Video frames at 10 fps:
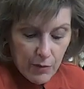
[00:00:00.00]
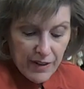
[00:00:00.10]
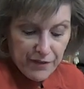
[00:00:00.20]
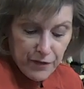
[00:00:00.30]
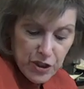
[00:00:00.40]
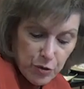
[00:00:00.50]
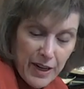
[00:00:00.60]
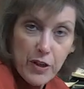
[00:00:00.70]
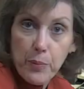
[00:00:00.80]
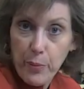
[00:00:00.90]

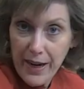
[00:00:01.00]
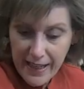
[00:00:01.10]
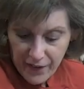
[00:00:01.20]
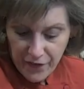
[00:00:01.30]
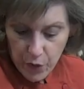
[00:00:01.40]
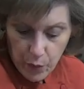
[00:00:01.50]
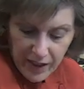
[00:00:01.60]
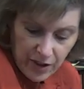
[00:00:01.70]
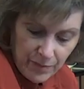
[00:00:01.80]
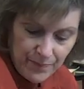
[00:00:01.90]
refrigerator break, if you
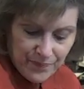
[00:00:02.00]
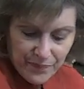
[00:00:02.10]
will,